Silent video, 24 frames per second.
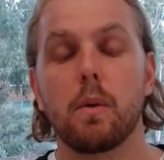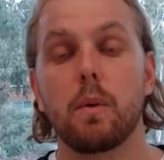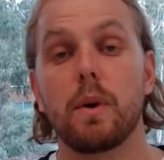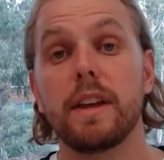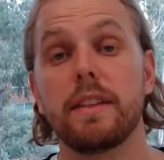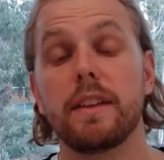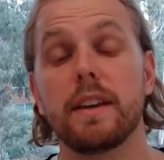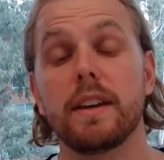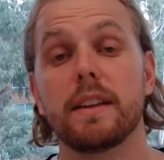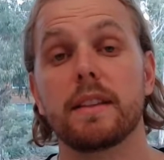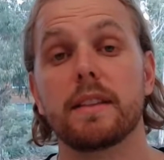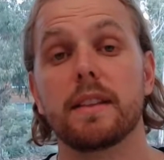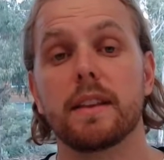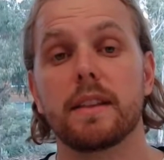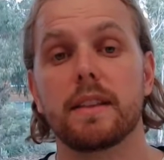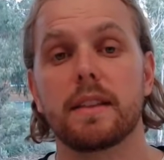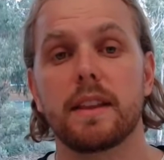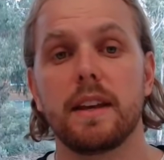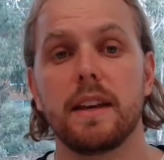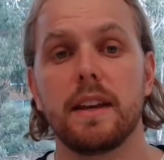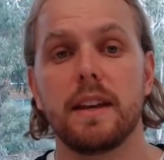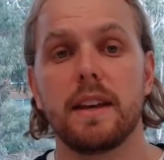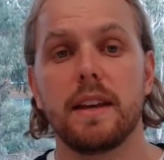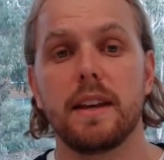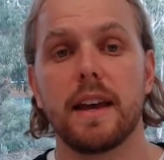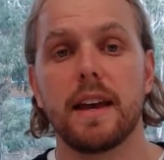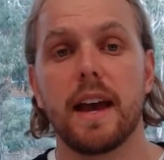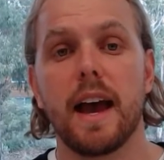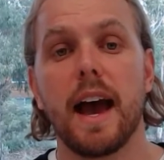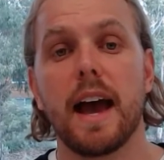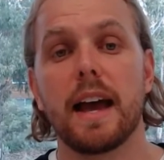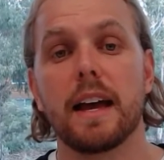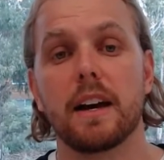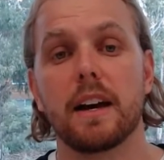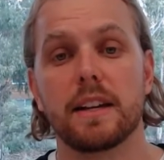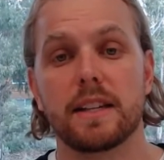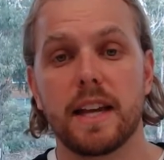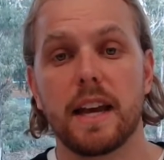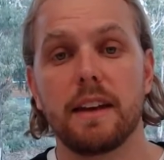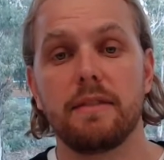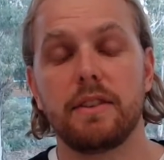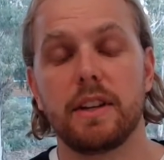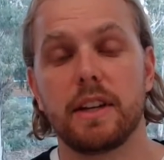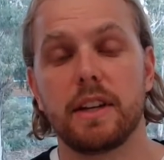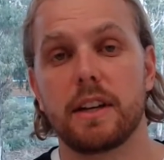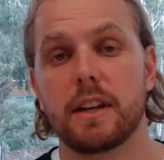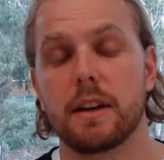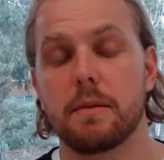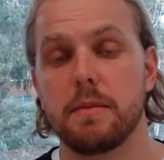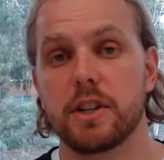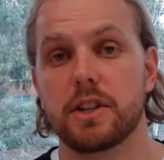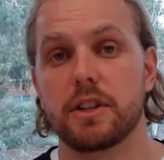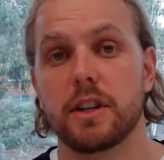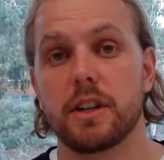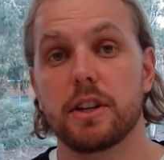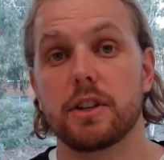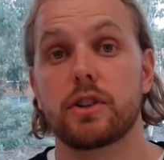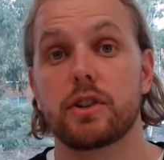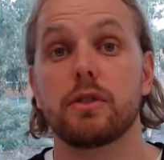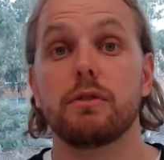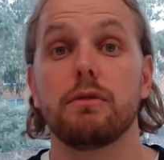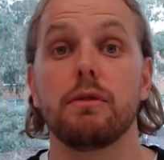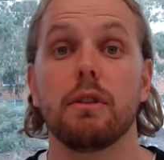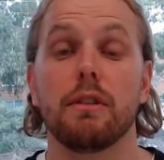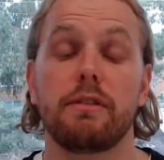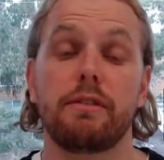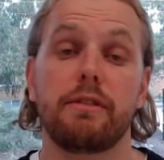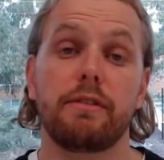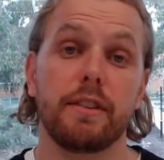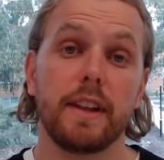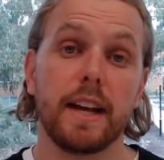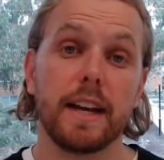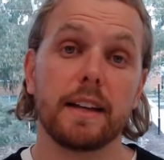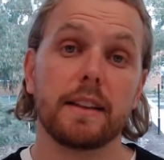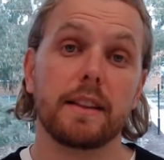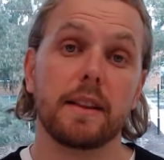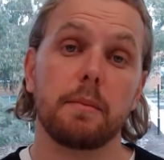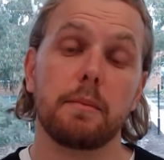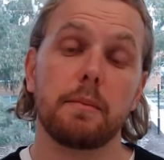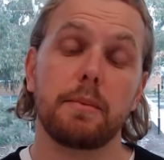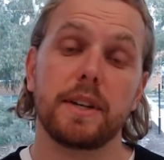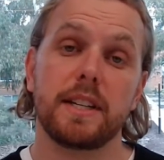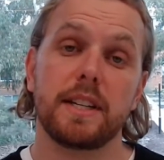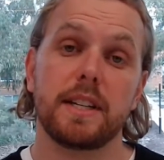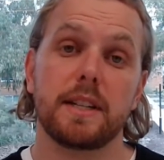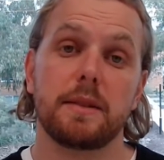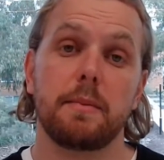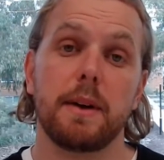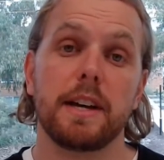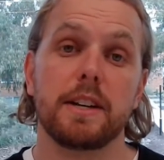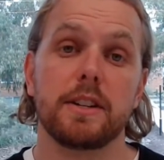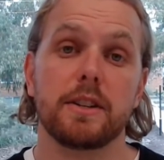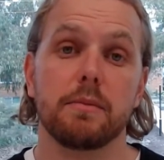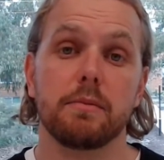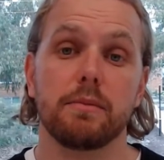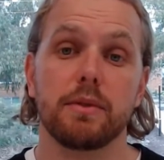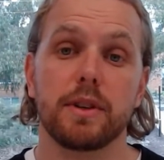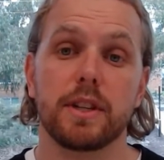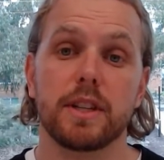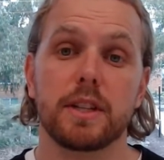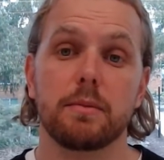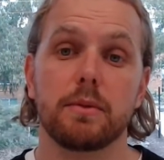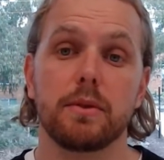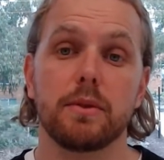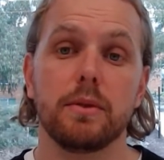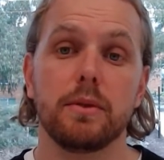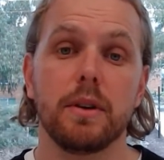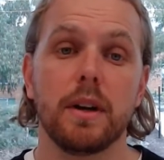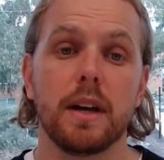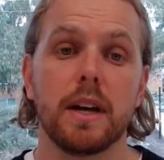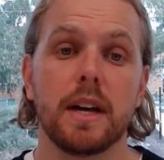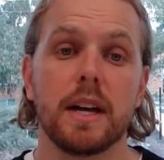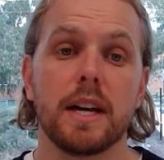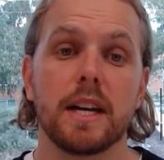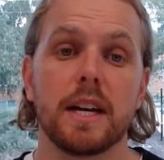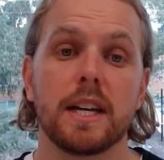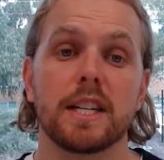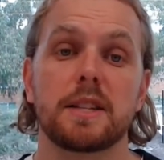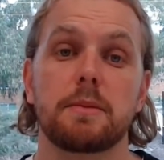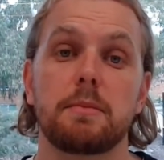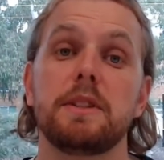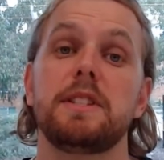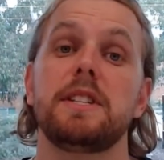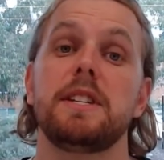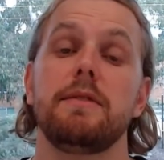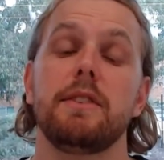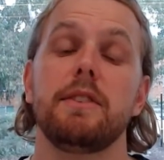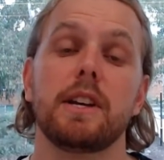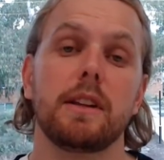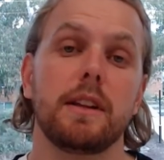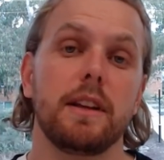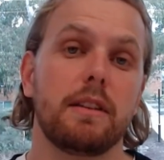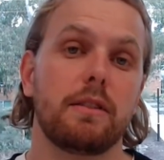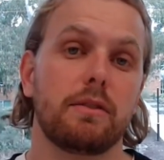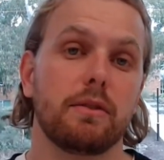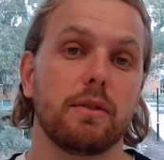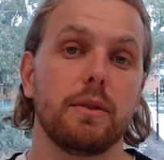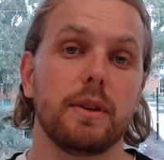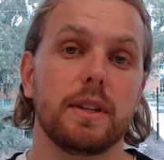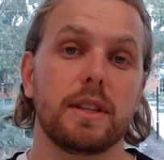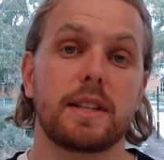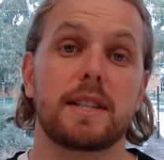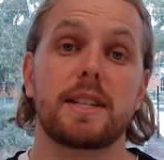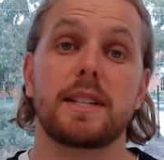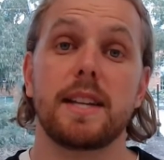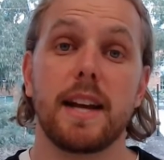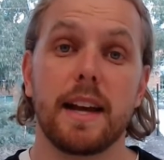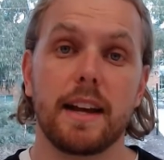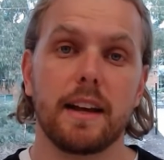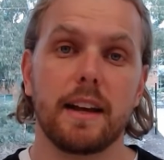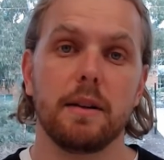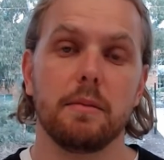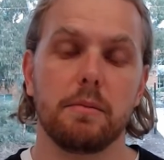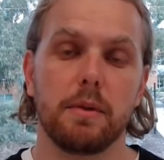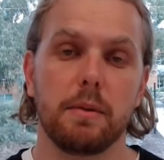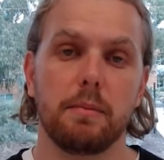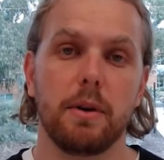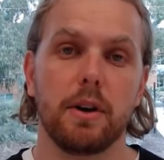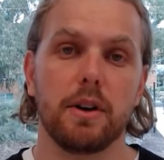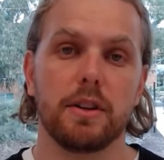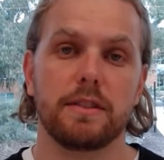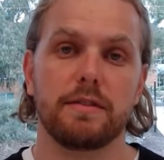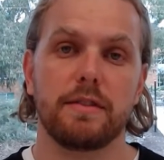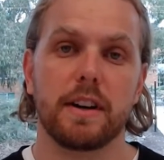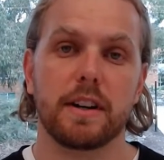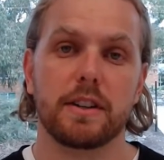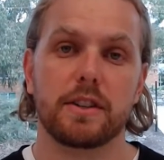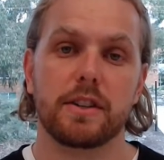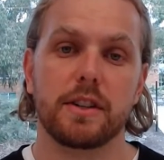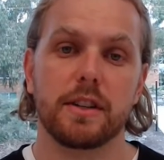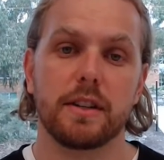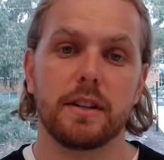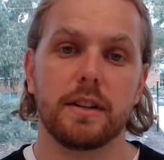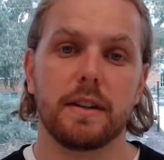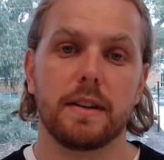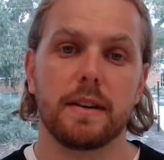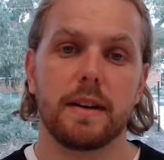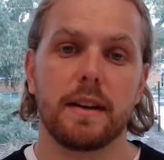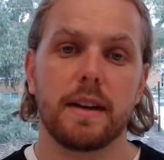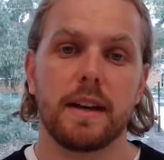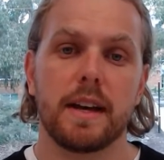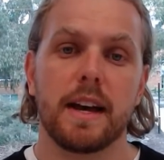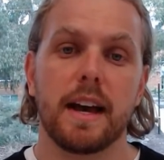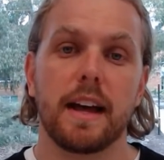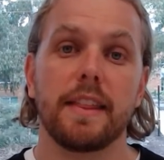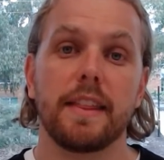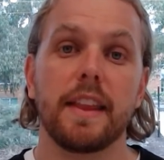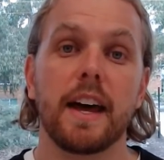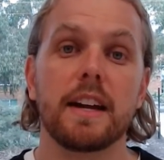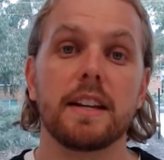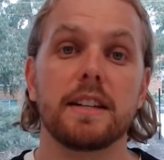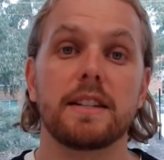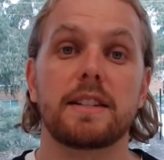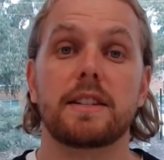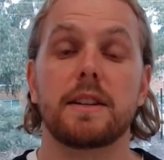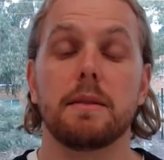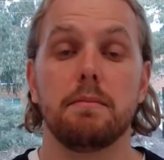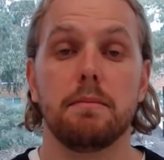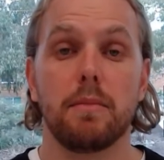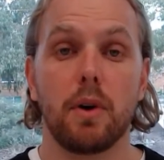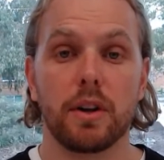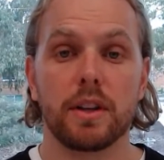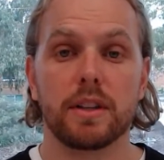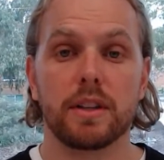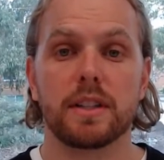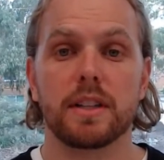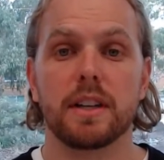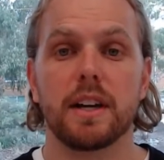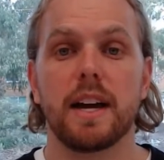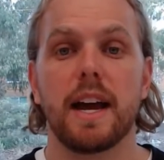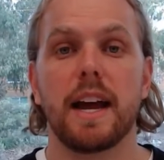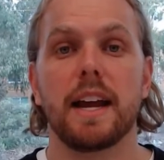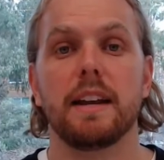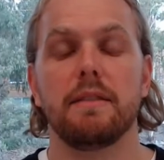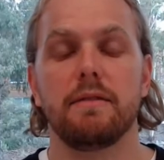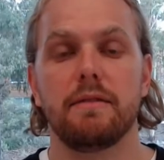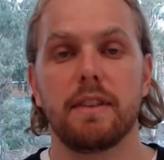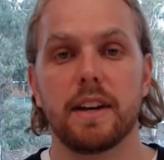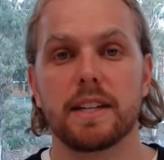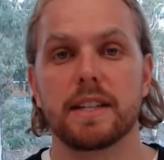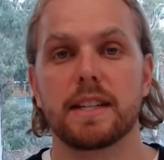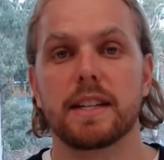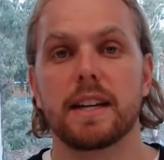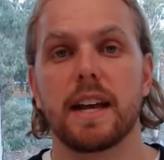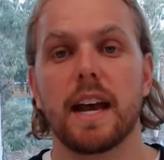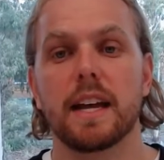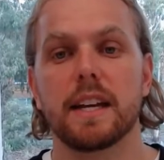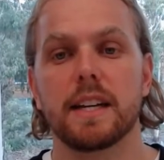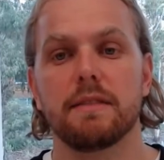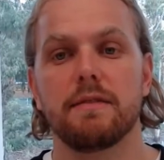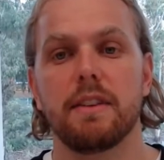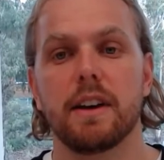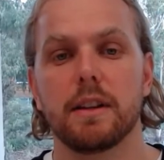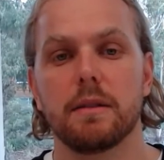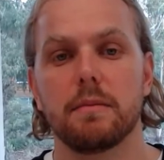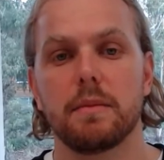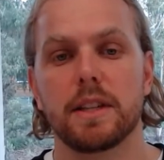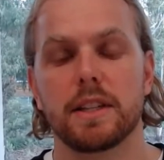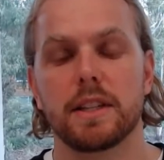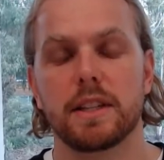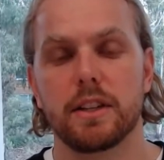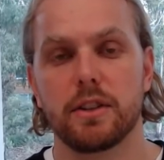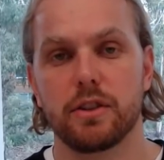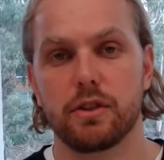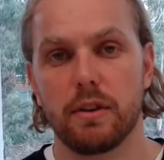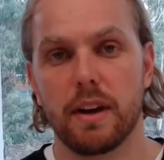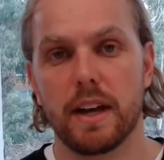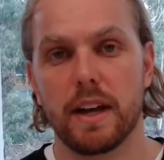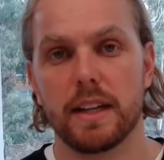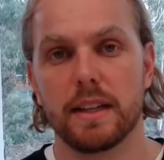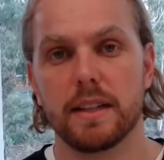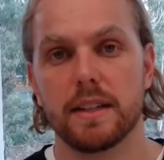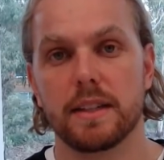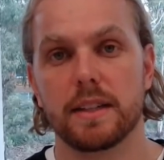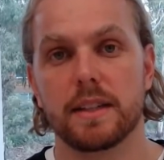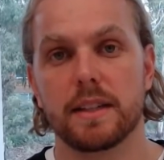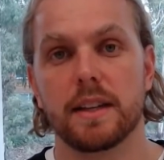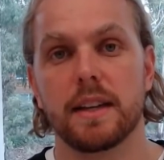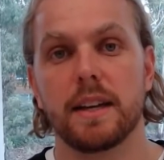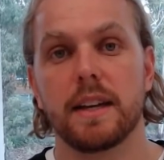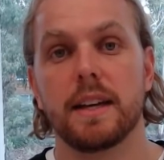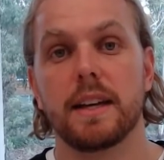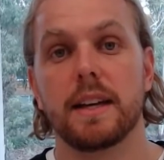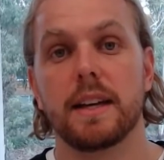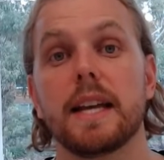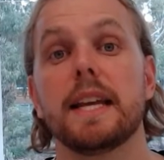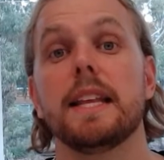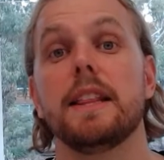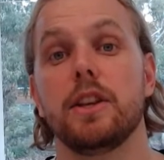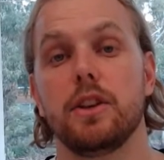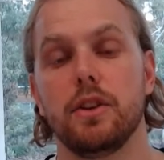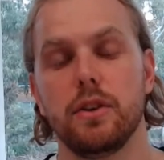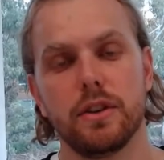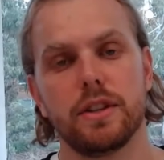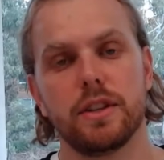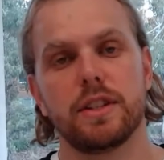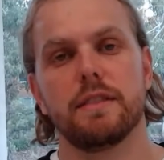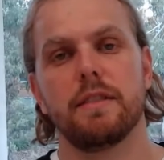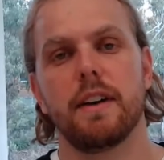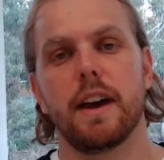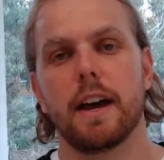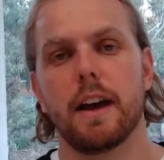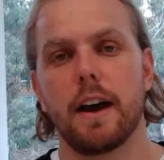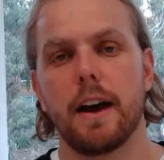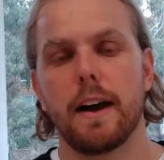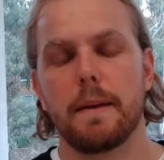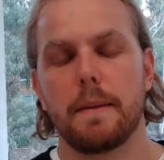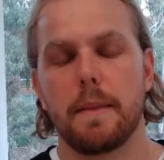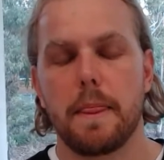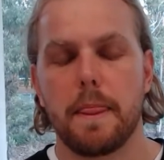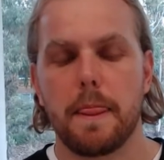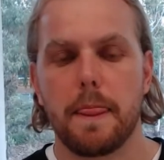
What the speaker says: We think that the AI Safety Commissioner should reflect the participation principle specifically through its second proposed function, and that is to monitor and investigate developments and trends in the use of AI.